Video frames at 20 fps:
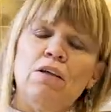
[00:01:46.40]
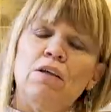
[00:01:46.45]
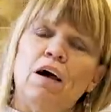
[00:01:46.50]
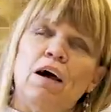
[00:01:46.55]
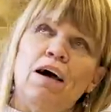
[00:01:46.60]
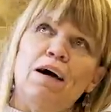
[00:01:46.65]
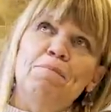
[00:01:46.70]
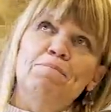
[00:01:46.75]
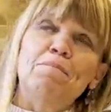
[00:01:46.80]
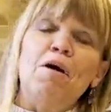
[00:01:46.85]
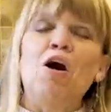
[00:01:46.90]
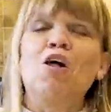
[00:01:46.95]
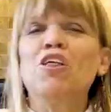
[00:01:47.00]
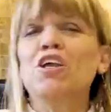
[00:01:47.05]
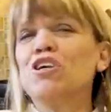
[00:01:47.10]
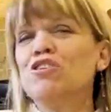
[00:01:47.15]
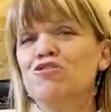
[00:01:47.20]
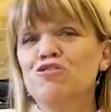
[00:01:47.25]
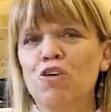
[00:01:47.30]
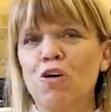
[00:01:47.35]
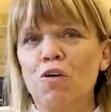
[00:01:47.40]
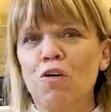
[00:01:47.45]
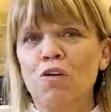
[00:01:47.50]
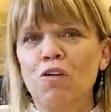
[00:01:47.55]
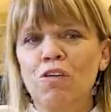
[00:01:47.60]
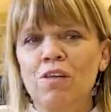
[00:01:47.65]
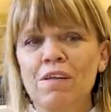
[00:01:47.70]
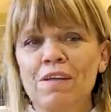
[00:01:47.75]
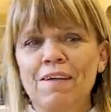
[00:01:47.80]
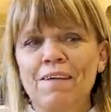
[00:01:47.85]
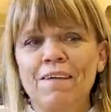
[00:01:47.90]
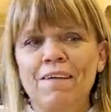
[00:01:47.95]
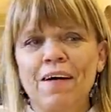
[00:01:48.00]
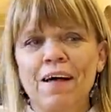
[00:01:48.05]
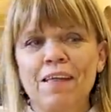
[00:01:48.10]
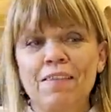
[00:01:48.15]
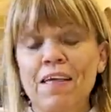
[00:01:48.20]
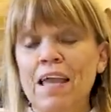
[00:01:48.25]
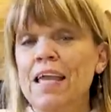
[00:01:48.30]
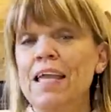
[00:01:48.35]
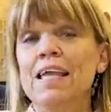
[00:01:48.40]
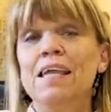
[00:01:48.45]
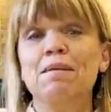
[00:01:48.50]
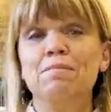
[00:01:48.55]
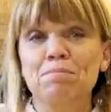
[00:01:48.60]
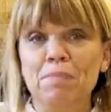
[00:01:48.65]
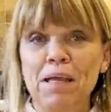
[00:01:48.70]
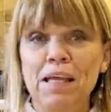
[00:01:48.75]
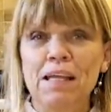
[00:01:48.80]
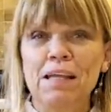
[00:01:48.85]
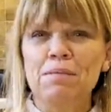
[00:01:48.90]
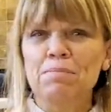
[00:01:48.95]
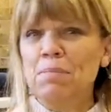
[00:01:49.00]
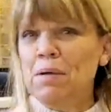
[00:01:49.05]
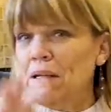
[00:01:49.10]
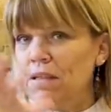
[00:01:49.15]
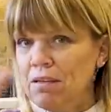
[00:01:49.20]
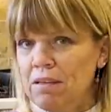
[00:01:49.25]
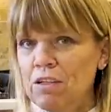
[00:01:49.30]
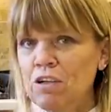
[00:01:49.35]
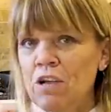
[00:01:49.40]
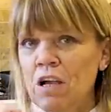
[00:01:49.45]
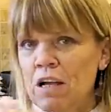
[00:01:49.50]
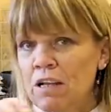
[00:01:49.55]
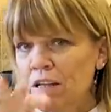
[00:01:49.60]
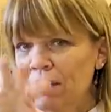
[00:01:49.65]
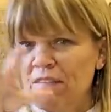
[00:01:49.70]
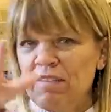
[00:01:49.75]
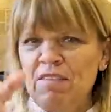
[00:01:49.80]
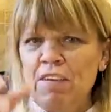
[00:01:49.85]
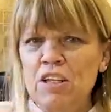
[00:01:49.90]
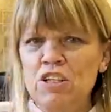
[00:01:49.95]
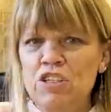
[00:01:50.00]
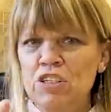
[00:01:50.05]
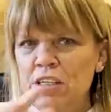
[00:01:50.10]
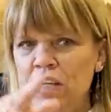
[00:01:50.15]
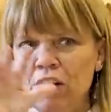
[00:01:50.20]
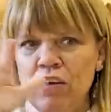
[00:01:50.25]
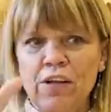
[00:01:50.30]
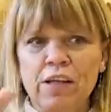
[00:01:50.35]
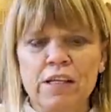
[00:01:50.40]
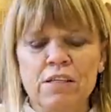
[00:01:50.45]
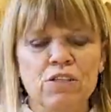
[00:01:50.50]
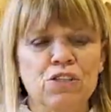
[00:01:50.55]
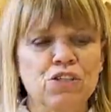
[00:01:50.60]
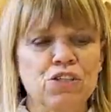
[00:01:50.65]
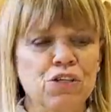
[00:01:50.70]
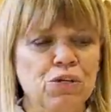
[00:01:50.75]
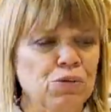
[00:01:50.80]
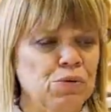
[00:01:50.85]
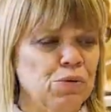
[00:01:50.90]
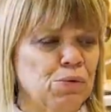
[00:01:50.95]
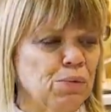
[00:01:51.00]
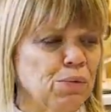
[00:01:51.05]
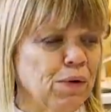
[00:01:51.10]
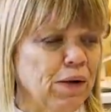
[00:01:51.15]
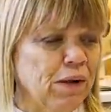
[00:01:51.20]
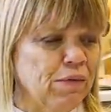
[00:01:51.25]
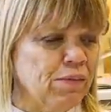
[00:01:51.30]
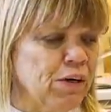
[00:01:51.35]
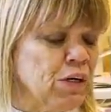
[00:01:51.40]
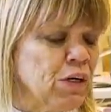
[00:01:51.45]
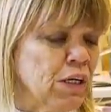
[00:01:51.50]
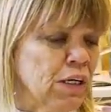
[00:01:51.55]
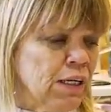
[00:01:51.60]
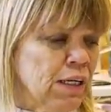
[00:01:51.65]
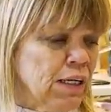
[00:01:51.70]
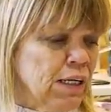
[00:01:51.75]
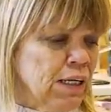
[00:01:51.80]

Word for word: Molly and Joel, they eat meat, but they're kind of vegetarians too or whatever.